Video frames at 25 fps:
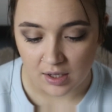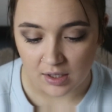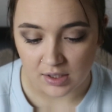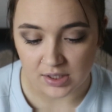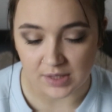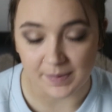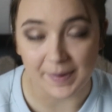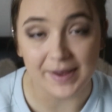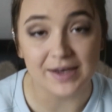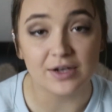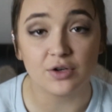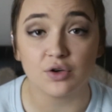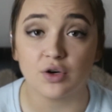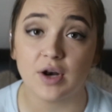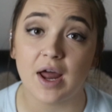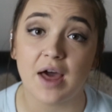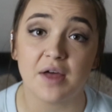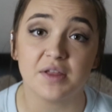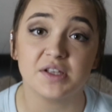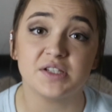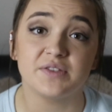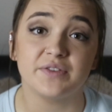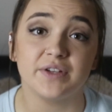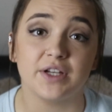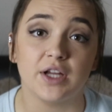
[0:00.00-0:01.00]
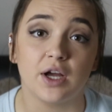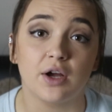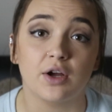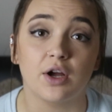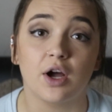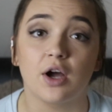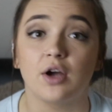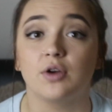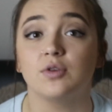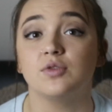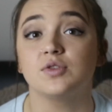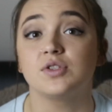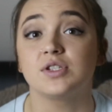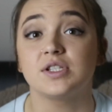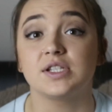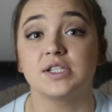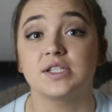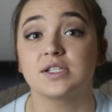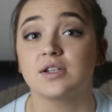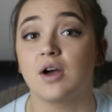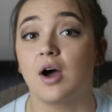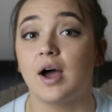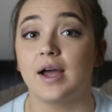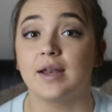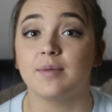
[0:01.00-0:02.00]
depending on how this video goes,
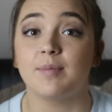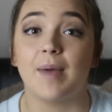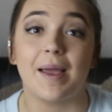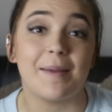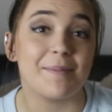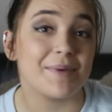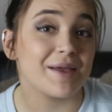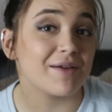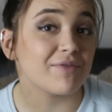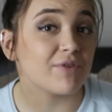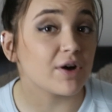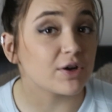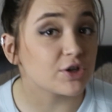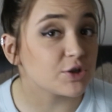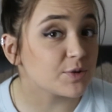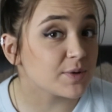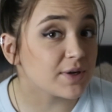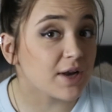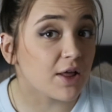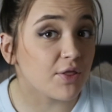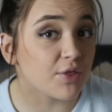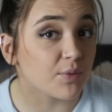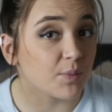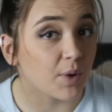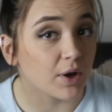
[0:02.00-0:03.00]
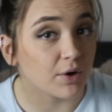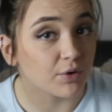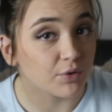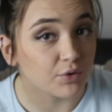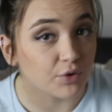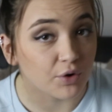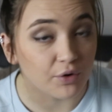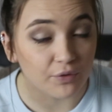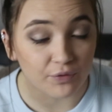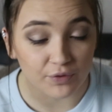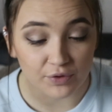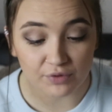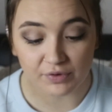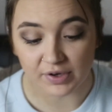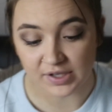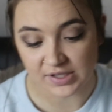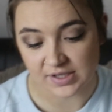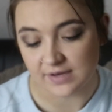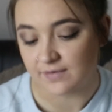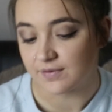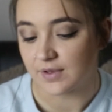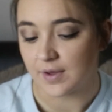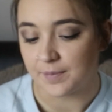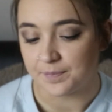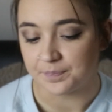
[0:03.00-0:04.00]
decide maybe if I'll do another one or not for the
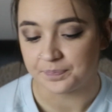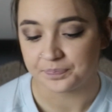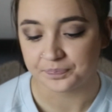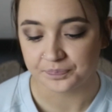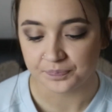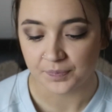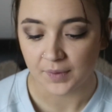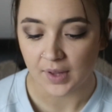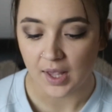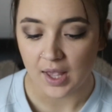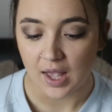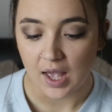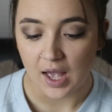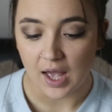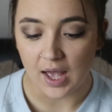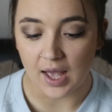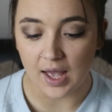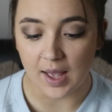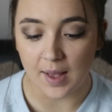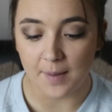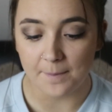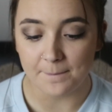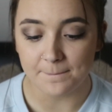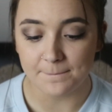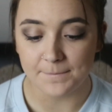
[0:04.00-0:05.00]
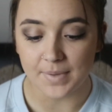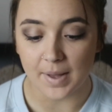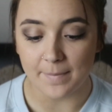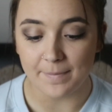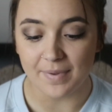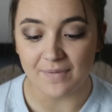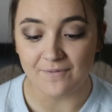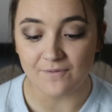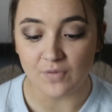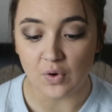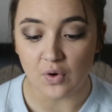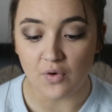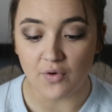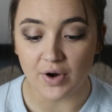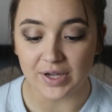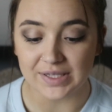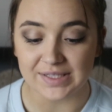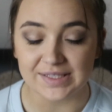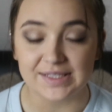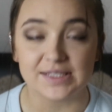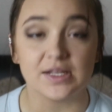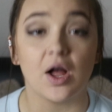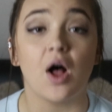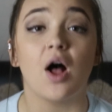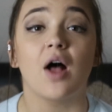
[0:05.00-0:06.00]
rest of them. But before I
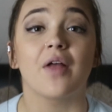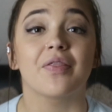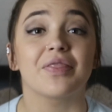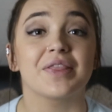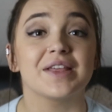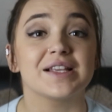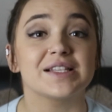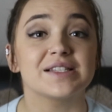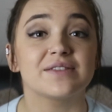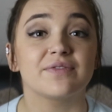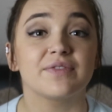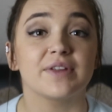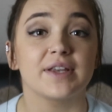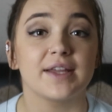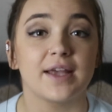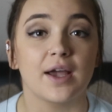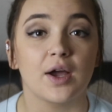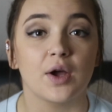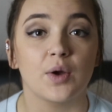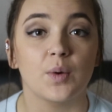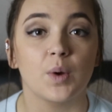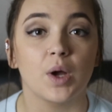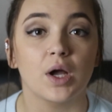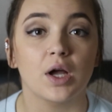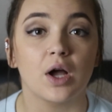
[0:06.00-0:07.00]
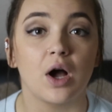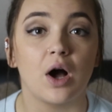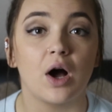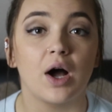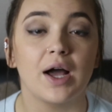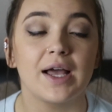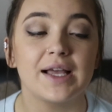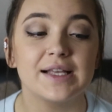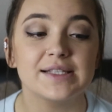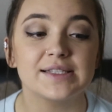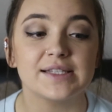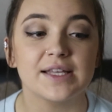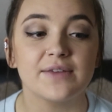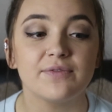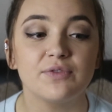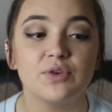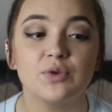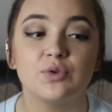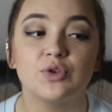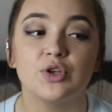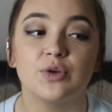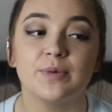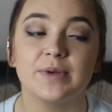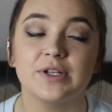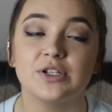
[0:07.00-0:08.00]
start this video, guys, if you
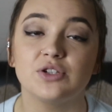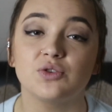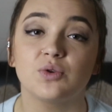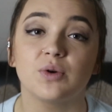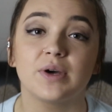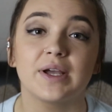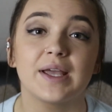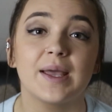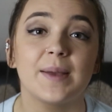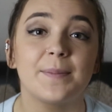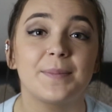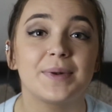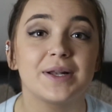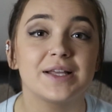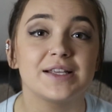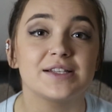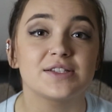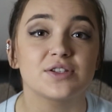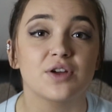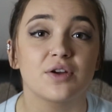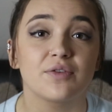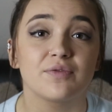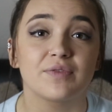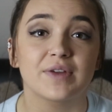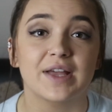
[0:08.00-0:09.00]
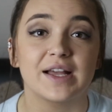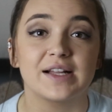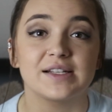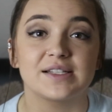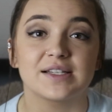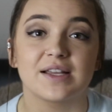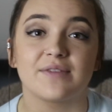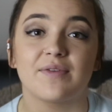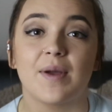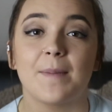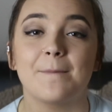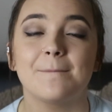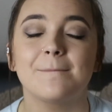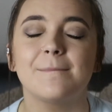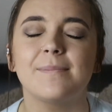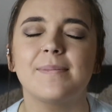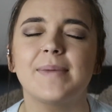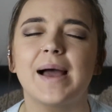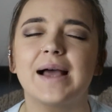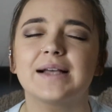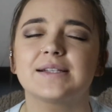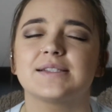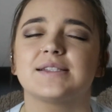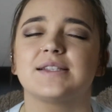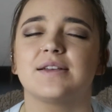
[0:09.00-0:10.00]
do enjoy it, please don't forget to give it a
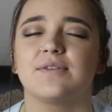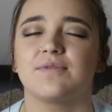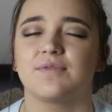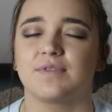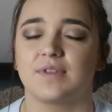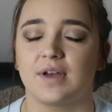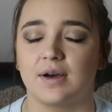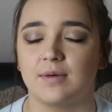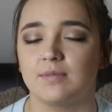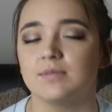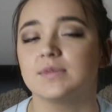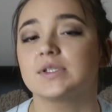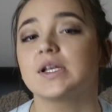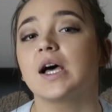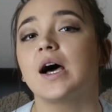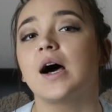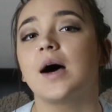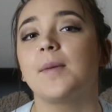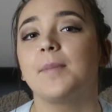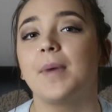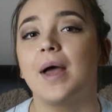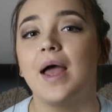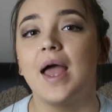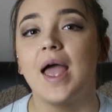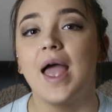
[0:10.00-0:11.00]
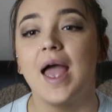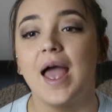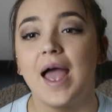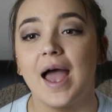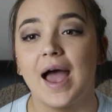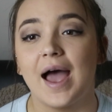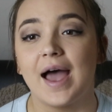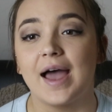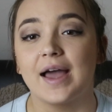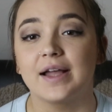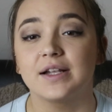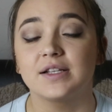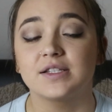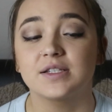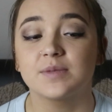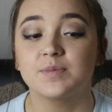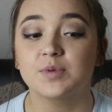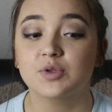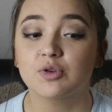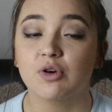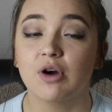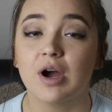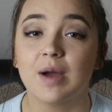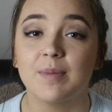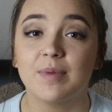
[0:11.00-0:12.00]
massive thumbs up and
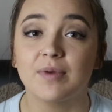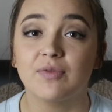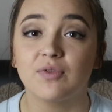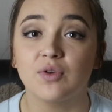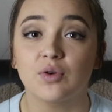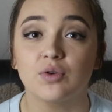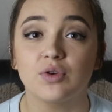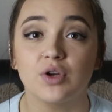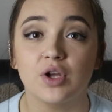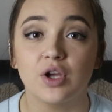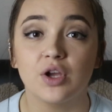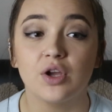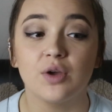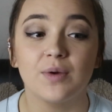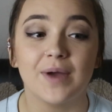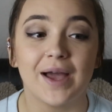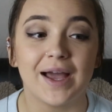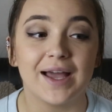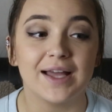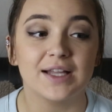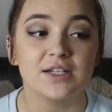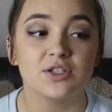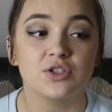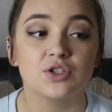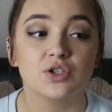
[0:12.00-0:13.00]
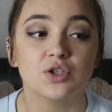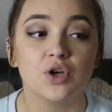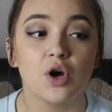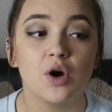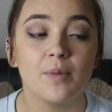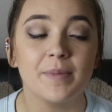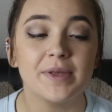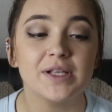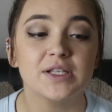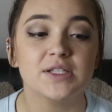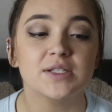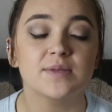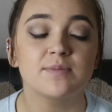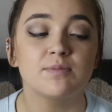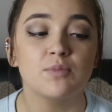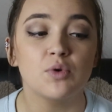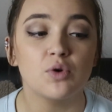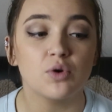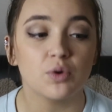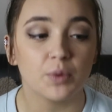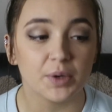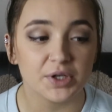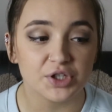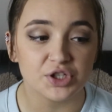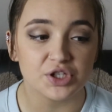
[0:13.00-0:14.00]
subscribe if you're new, and comment some
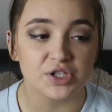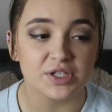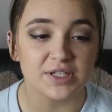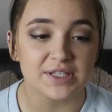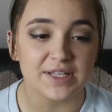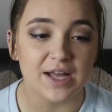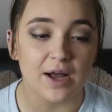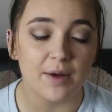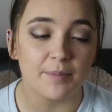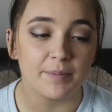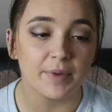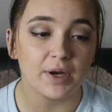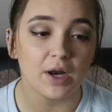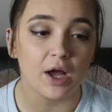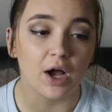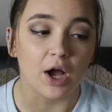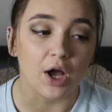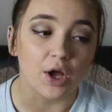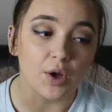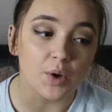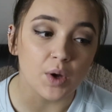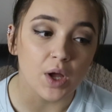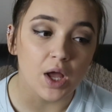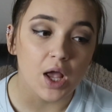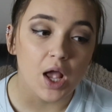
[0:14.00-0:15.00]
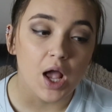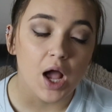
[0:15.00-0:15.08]
more questions down below,